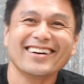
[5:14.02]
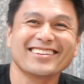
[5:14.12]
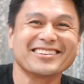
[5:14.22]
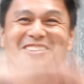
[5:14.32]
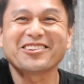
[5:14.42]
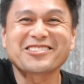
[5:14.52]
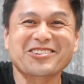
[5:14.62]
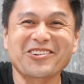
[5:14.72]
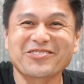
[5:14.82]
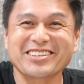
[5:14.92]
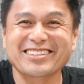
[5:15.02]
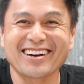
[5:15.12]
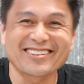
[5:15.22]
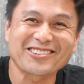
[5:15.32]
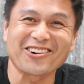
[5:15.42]
This is unscripted,
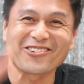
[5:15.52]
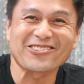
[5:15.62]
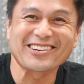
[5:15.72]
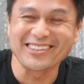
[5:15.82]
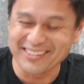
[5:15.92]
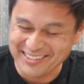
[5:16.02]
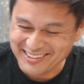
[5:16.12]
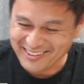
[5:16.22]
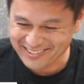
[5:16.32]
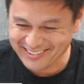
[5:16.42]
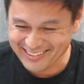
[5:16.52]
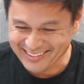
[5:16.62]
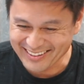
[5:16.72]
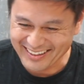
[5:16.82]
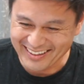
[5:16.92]
guys. This is all real. This is all
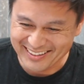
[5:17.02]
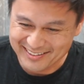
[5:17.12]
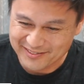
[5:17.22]
real. Okay.